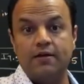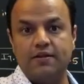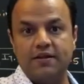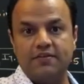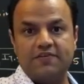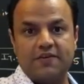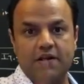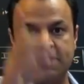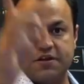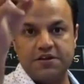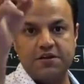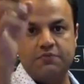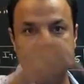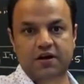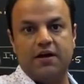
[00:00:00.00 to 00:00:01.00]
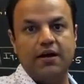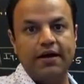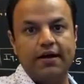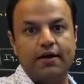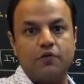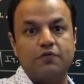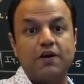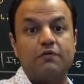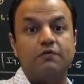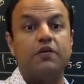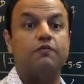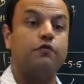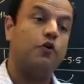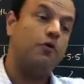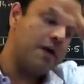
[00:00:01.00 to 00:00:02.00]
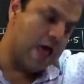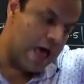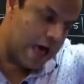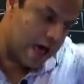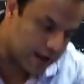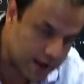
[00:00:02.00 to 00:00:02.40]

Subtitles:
This condition will clear off that flip-flop.